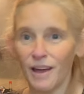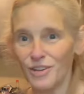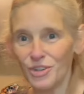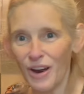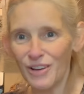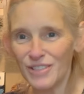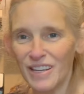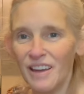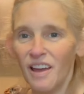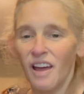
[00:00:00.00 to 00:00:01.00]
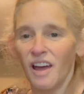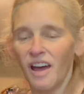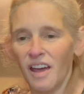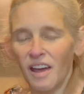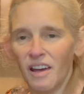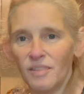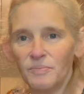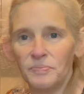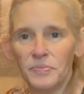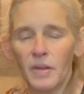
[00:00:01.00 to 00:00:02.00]
kind of drowsy. And
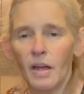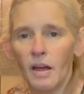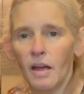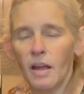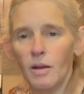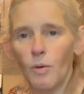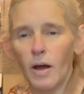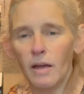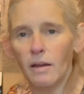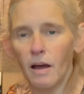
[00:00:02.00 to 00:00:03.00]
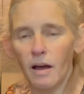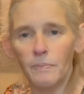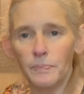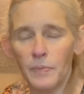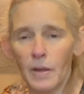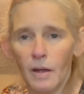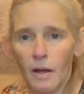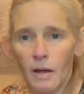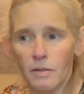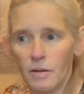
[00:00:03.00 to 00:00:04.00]
anyway, um,
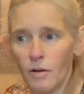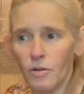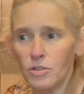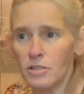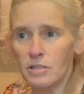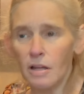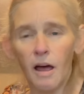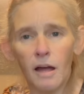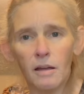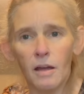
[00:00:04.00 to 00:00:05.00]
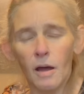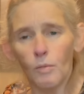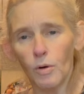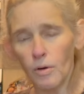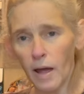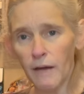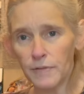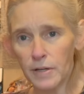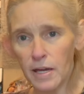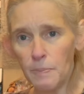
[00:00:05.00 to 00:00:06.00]
the nurse is like, we're going to have
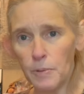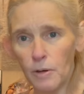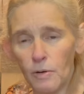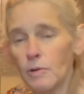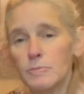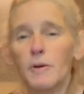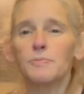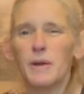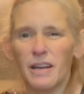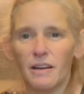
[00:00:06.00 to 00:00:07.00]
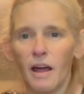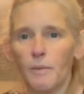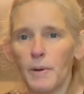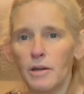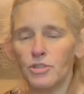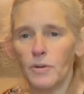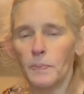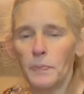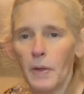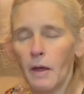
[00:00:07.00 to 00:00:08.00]
to keep you. It was supposed to be in an outpatient.
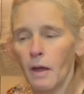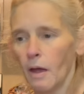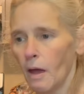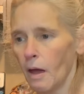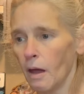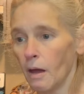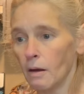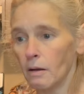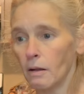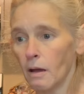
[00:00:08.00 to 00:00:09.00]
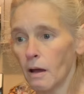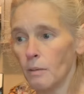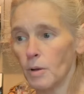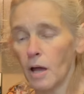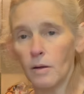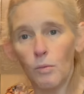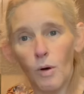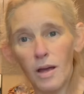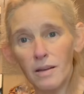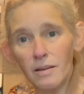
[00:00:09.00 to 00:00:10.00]
And I'm like,
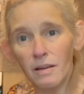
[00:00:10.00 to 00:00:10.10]
what?